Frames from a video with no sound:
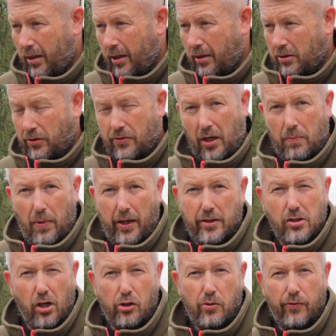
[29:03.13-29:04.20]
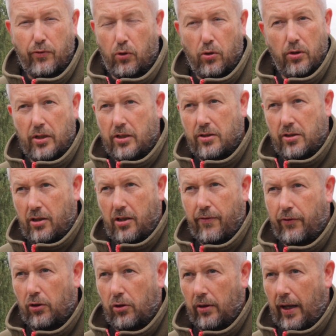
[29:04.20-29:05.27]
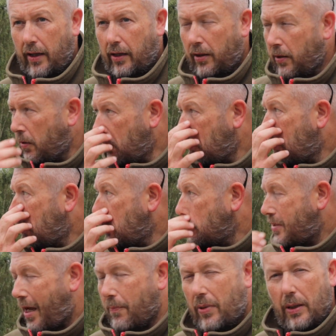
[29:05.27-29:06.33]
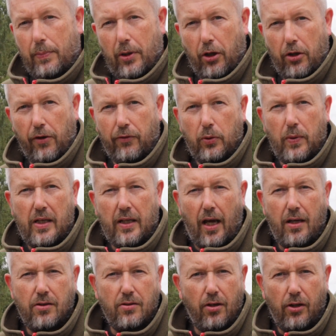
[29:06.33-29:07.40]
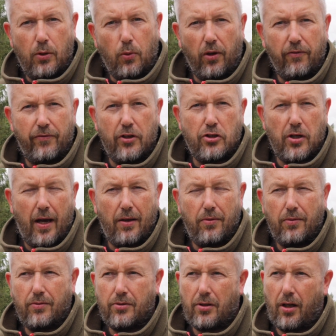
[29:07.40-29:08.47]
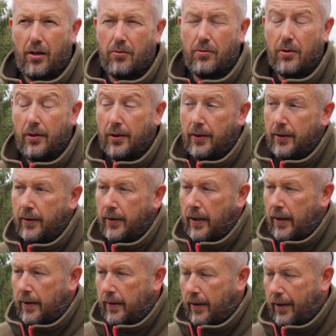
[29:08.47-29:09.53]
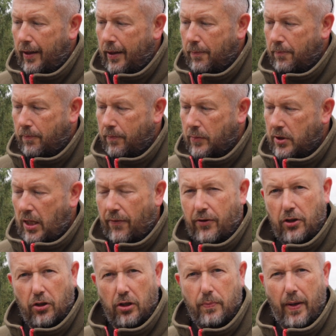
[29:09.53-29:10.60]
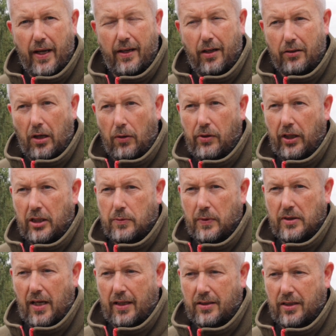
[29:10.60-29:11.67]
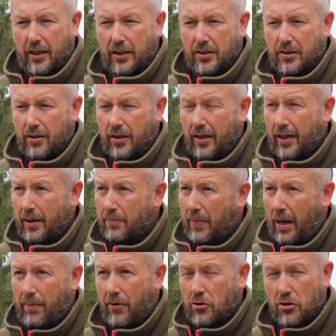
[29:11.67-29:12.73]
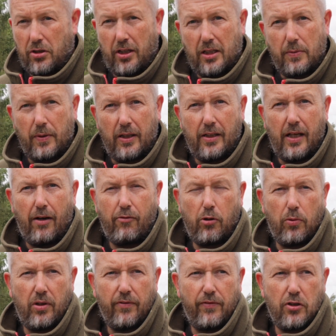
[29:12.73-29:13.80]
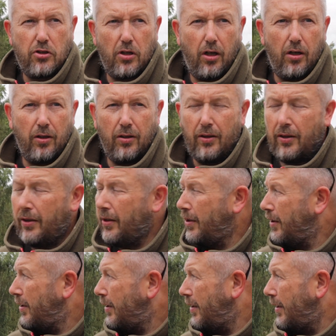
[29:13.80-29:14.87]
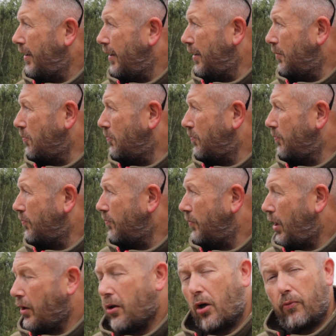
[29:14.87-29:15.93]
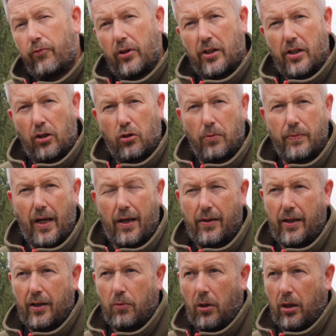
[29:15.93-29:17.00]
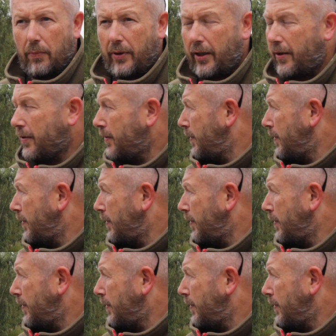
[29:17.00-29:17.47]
As I've said many times before, this is a difficult lake. 10 people on over the weekend, only 1 fish out, so it's definitely not the bait. I don't think it's my tactics. Maybe I just need to be in the area where the fish are, and hopefully they'll come down here while I'm here.